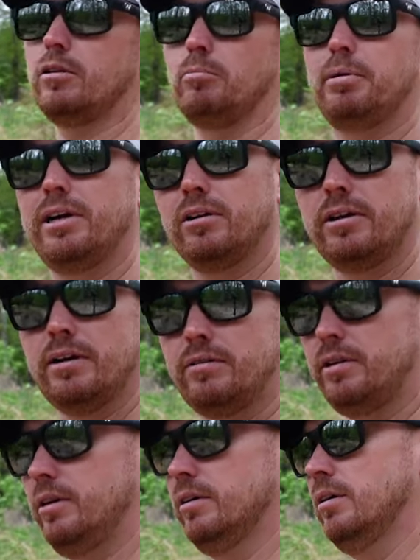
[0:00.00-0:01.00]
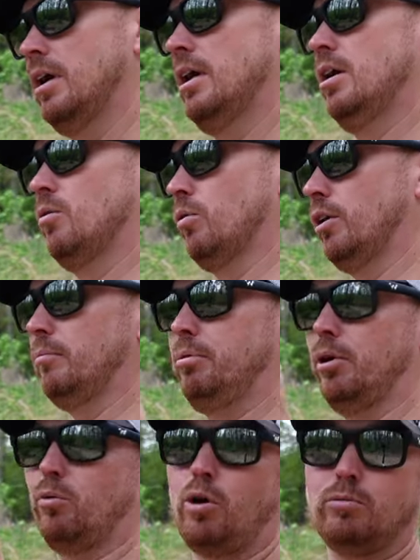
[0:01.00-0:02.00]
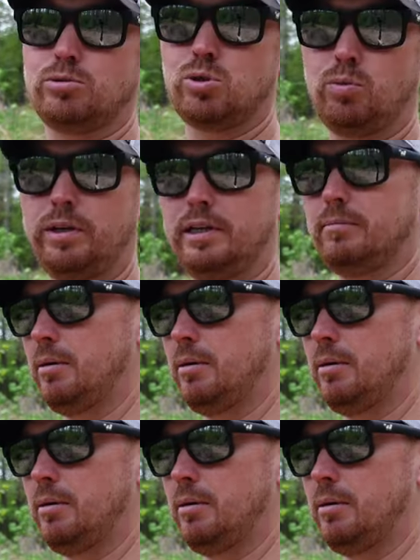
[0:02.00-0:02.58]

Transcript: little pier down here. We're going to put a rope swing,